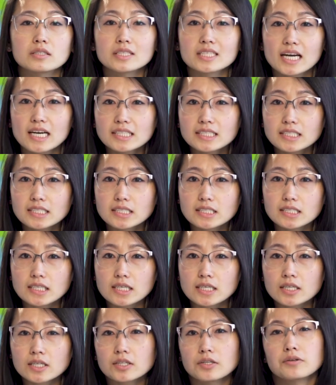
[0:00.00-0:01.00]
debts,
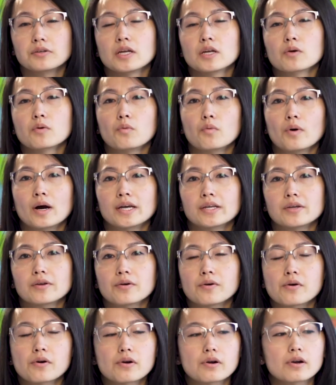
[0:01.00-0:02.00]
including what
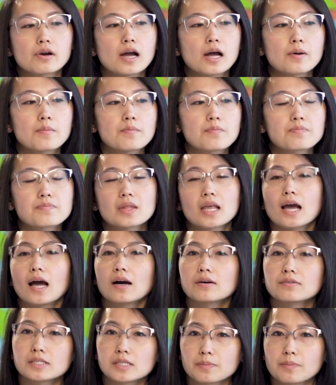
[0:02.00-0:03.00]
your
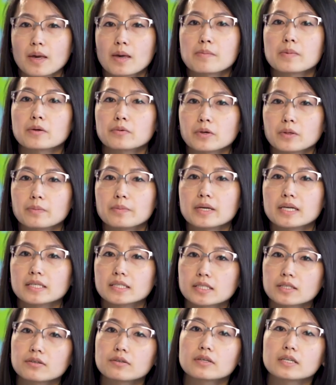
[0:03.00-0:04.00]
housing payment would be.
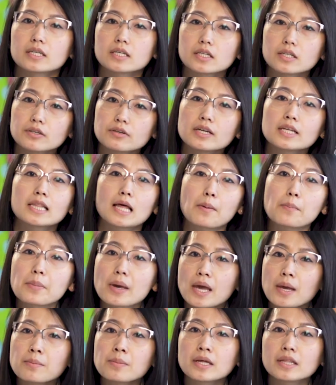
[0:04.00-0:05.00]
So including that
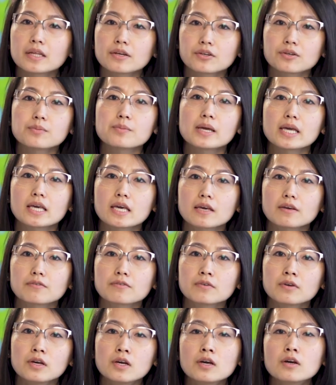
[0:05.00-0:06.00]
payment that you're
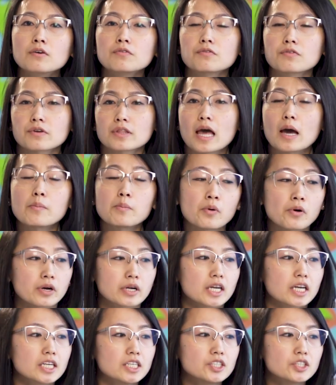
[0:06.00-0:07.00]
making for that
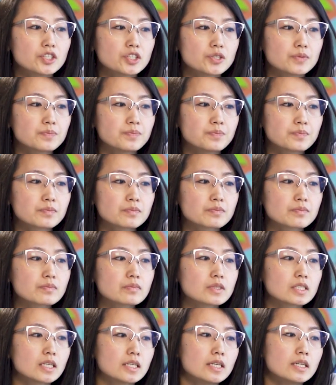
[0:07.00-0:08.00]
mortgage.
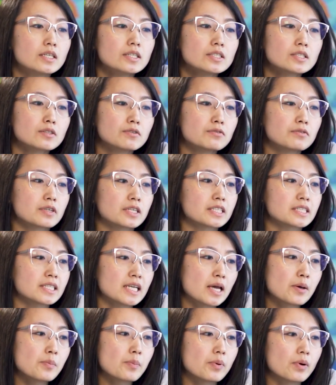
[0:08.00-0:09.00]
So for
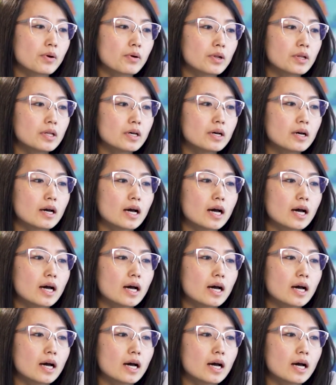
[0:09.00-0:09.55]
example,